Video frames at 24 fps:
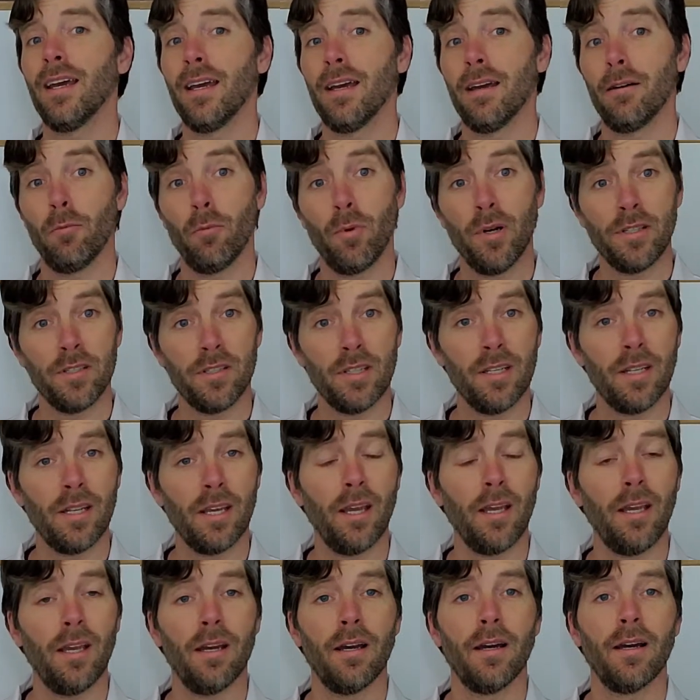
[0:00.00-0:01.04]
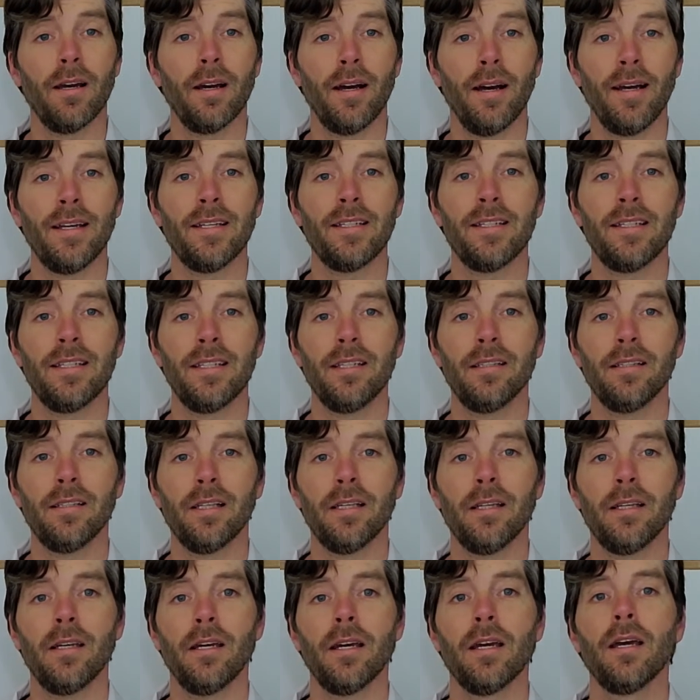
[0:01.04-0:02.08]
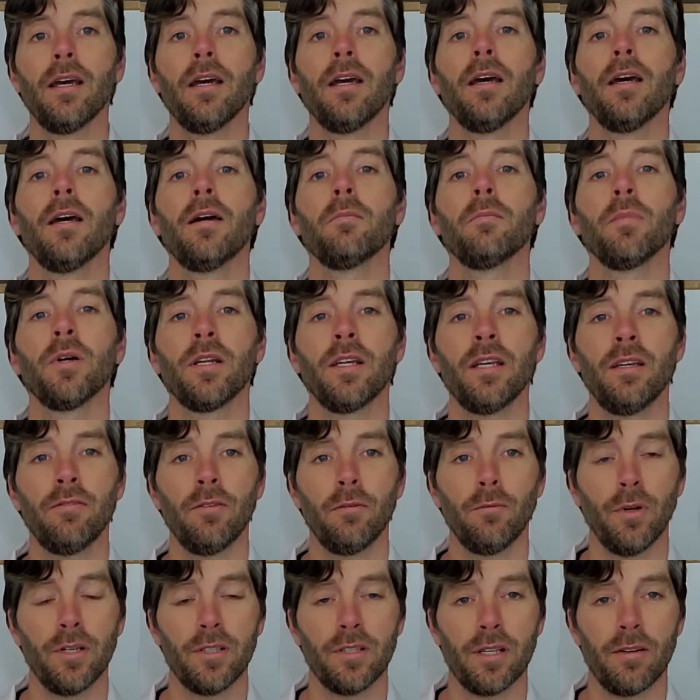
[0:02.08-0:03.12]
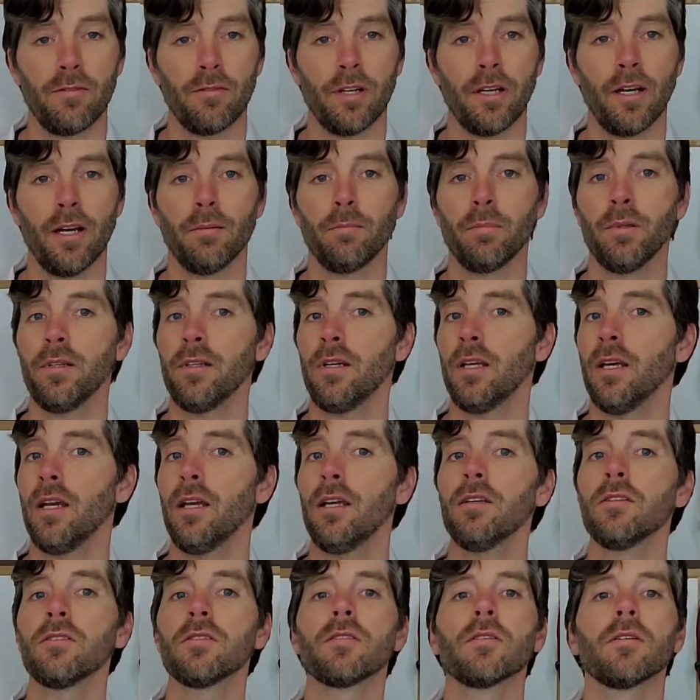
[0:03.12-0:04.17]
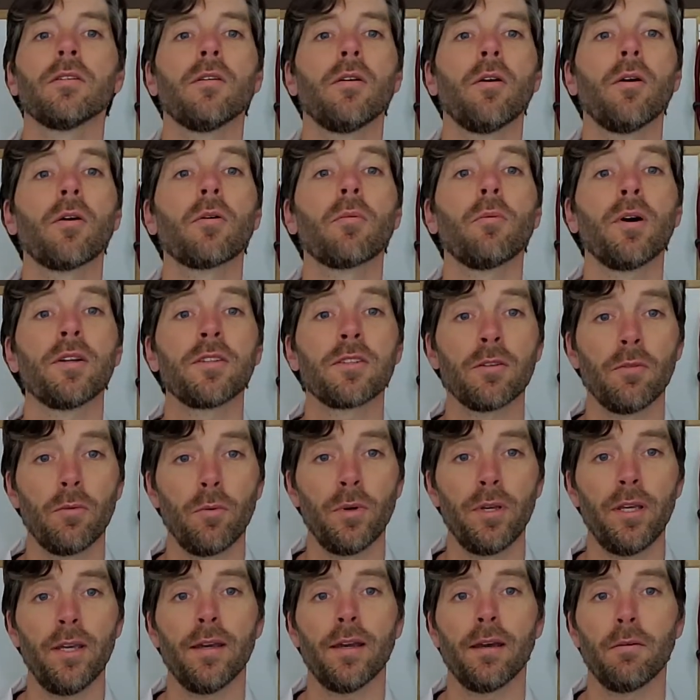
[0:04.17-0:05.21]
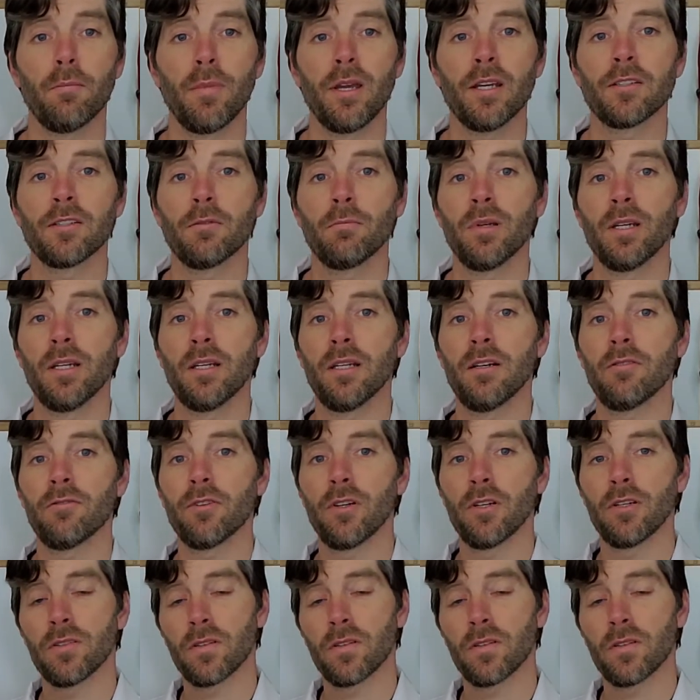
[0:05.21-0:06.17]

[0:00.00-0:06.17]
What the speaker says: once a day, ideally, but even once every couple of days or once a week makes a big difference.